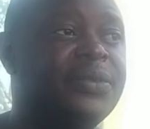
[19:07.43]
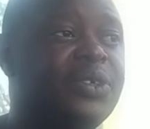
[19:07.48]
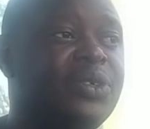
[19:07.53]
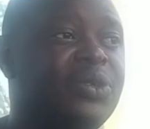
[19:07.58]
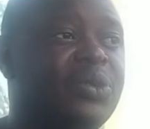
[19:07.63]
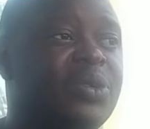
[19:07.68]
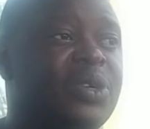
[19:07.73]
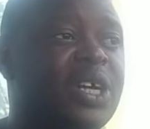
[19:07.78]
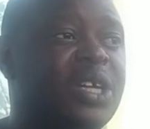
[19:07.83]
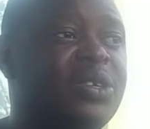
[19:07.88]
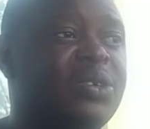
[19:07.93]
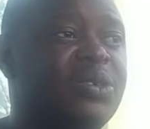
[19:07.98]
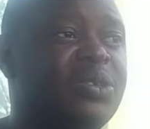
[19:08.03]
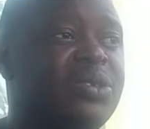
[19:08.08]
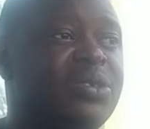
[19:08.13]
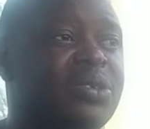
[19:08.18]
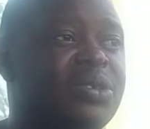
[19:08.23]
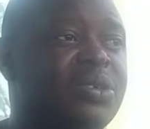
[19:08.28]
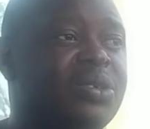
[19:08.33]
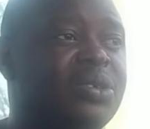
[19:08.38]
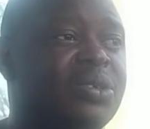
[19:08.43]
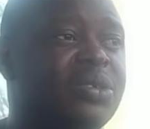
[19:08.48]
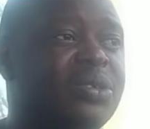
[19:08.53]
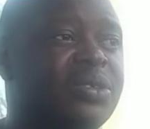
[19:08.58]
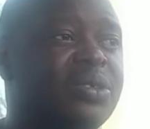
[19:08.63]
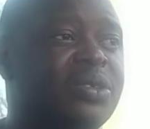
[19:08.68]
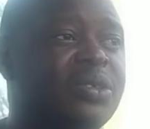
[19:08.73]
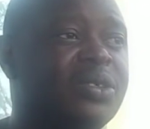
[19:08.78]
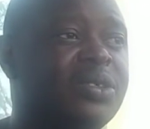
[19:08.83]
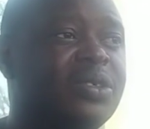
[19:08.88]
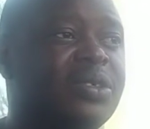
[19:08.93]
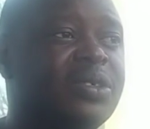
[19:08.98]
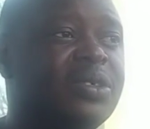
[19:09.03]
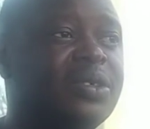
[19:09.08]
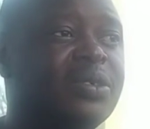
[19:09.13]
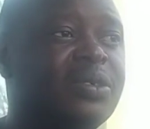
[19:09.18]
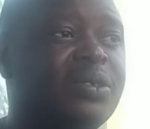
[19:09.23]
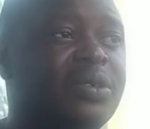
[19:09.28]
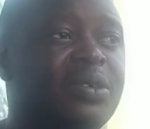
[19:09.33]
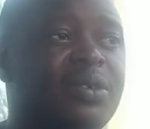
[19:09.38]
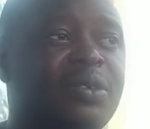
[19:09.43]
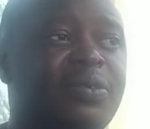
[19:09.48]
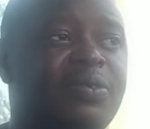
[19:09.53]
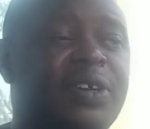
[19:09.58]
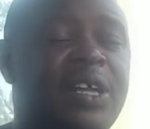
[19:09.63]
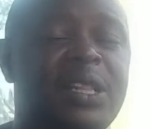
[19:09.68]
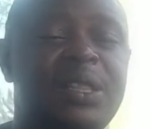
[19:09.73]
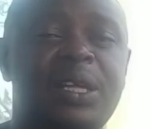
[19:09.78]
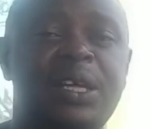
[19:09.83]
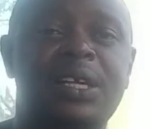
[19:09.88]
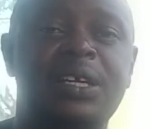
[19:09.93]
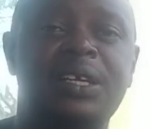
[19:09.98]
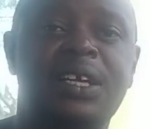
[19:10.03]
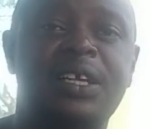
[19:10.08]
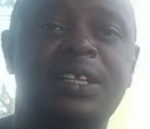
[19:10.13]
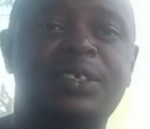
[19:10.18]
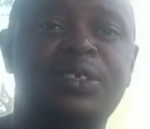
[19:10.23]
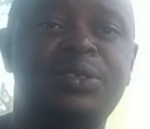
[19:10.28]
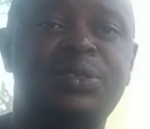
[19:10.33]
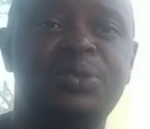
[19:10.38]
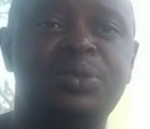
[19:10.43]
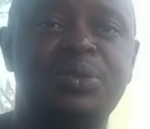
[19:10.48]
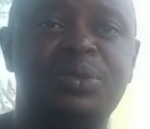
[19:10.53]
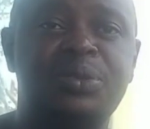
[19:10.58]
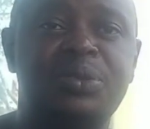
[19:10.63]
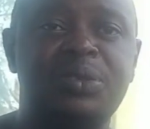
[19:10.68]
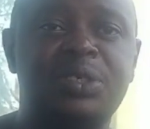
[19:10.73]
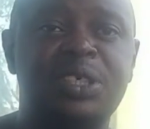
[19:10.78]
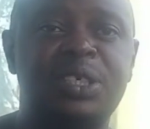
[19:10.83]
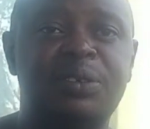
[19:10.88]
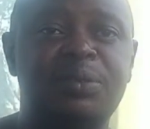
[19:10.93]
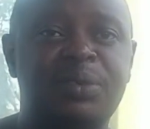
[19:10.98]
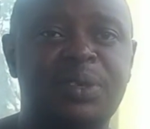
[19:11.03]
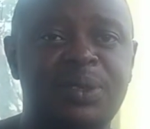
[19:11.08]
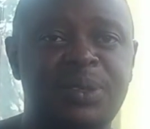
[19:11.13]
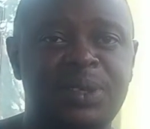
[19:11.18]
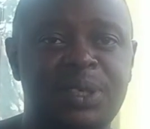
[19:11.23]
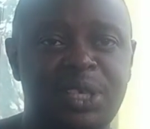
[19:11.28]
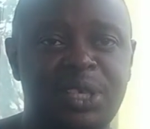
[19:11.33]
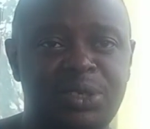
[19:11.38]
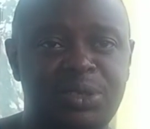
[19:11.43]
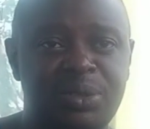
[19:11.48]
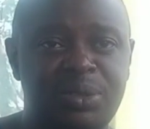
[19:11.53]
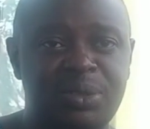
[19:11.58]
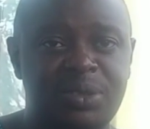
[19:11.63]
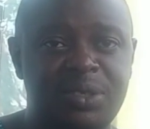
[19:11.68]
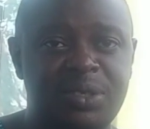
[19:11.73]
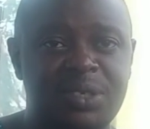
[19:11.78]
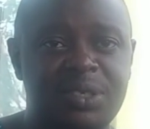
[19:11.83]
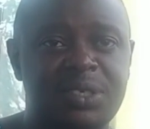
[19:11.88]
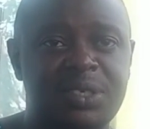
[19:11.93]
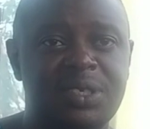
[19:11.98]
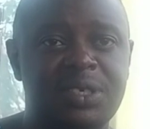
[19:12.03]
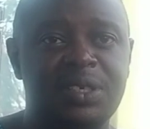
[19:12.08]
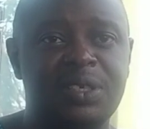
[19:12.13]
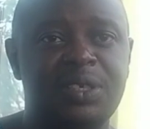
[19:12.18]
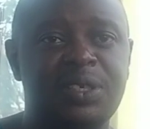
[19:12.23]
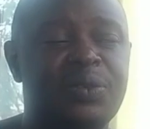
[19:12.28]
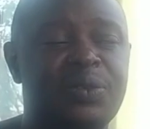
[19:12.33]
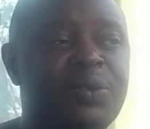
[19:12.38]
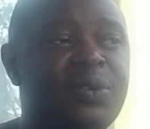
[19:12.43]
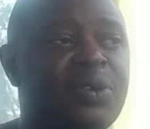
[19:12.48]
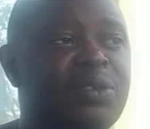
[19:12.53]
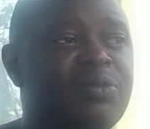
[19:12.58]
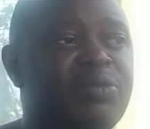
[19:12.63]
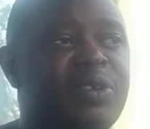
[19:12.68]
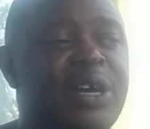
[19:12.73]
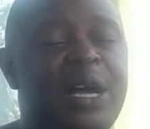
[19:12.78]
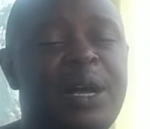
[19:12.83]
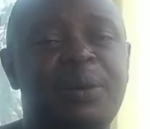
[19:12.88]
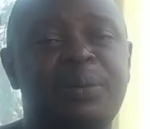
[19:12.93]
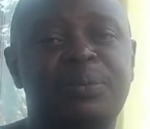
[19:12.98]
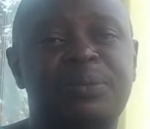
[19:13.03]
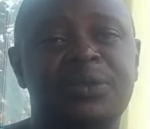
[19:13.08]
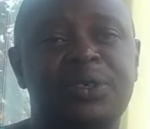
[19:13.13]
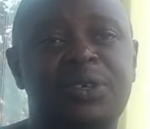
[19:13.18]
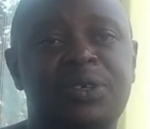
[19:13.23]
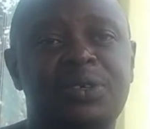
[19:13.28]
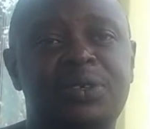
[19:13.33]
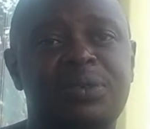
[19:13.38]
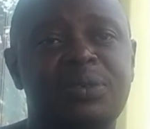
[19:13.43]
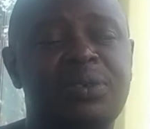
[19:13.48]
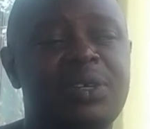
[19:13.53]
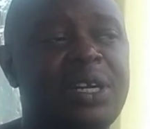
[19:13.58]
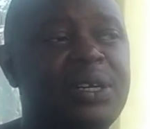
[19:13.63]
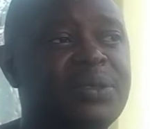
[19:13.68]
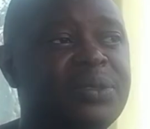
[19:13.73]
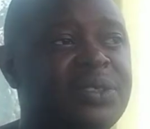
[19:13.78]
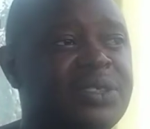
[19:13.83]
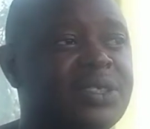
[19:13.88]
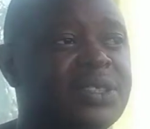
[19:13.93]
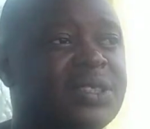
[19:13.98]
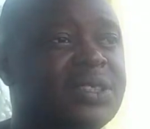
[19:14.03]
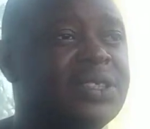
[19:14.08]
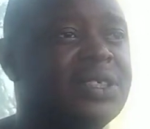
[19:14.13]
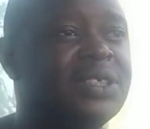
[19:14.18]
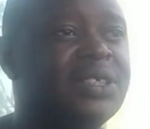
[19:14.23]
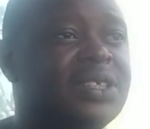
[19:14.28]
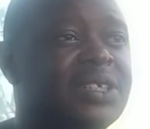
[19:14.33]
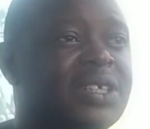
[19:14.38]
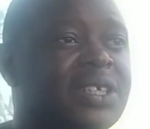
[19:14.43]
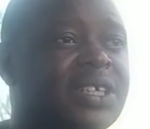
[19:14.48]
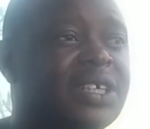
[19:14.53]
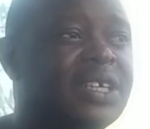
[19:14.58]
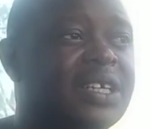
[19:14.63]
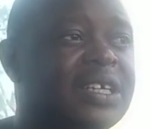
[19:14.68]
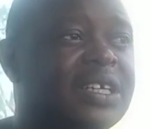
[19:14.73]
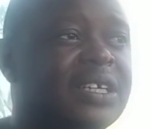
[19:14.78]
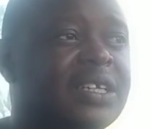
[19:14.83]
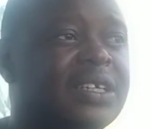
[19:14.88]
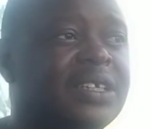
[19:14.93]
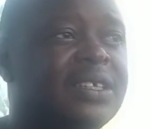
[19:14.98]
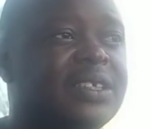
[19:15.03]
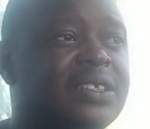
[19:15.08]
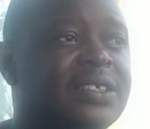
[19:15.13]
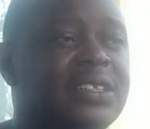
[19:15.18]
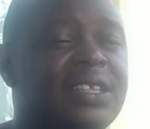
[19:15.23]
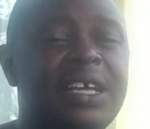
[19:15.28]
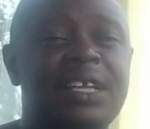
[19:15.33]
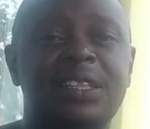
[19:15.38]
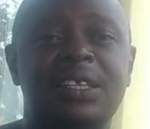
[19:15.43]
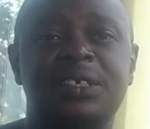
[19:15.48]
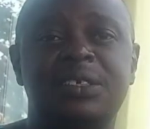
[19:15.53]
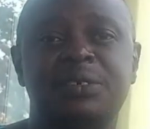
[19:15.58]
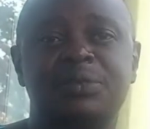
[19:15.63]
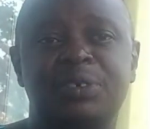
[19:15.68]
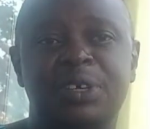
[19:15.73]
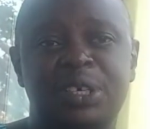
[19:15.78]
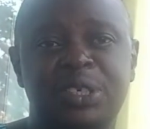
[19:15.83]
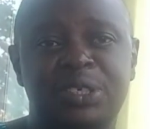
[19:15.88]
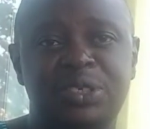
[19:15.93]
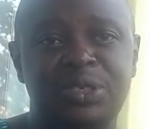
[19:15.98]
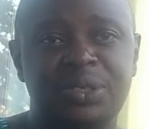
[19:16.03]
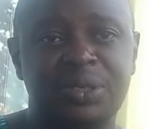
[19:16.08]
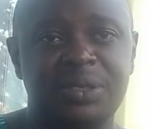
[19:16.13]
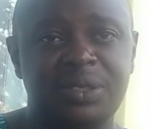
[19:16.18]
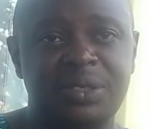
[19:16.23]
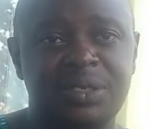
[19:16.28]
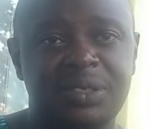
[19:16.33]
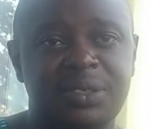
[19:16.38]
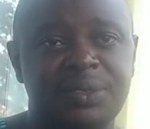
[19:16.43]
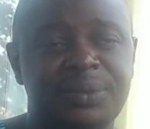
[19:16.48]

You can also go further and do investigations to confirm or rule out the other differentials.